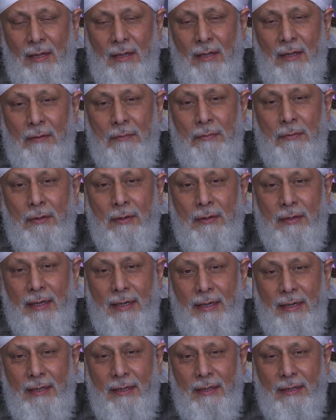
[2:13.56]
If you are
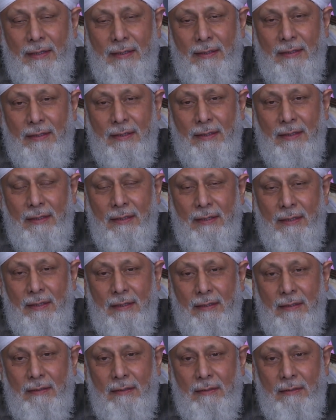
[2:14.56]
ready
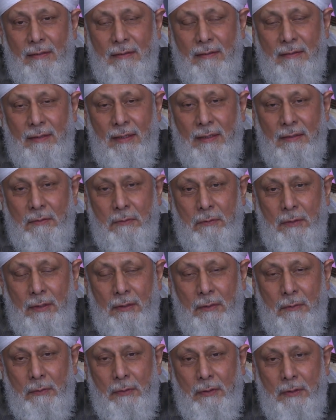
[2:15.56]
that you can
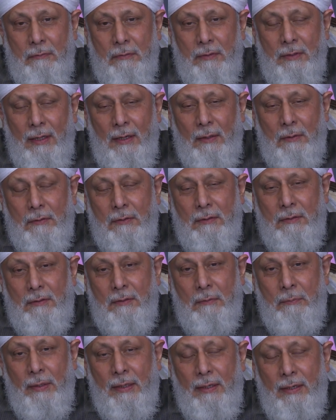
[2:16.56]
do it without
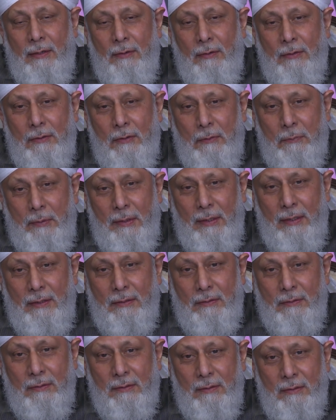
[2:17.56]
depending on your
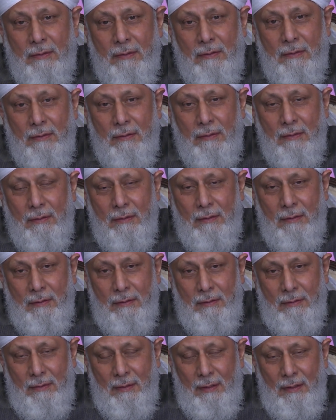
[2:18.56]
parents,
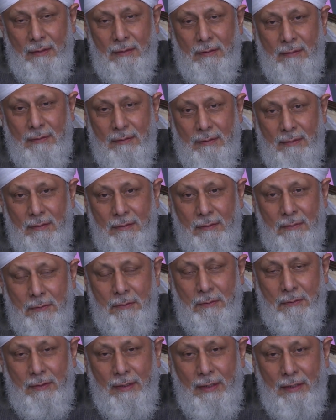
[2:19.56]
then you
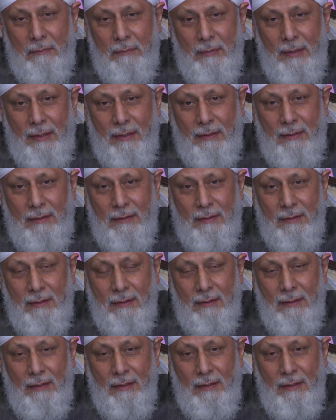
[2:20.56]
should get married,
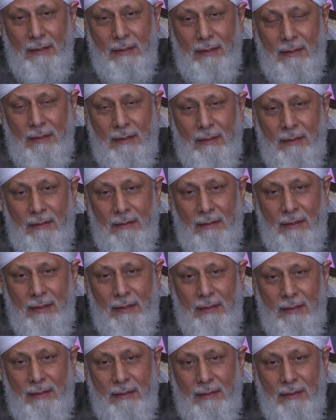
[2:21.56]

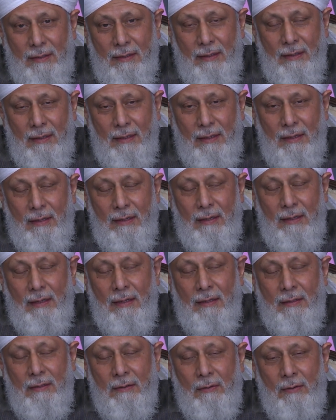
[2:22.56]
right?
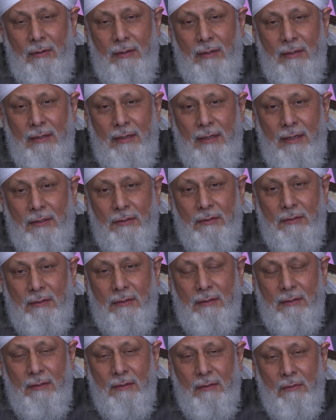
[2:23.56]
In the olden days,
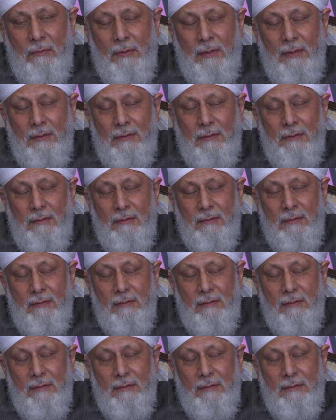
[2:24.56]
when